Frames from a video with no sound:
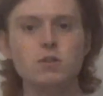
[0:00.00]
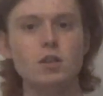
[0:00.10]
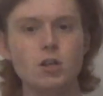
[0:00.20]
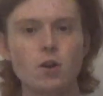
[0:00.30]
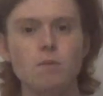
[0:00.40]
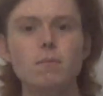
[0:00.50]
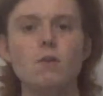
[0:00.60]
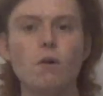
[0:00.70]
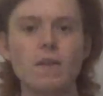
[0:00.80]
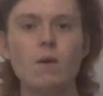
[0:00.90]
so you know,
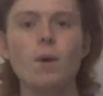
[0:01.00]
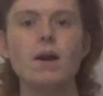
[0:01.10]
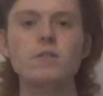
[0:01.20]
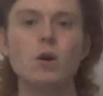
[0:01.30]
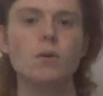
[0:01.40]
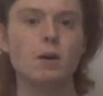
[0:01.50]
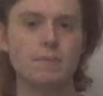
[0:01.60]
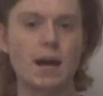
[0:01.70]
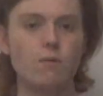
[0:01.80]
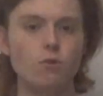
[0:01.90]
they're on their way of going
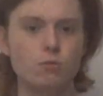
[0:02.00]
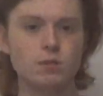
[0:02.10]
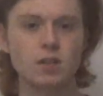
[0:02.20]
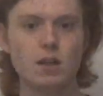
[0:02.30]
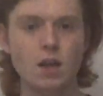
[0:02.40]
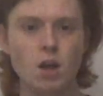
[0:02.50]
up that route.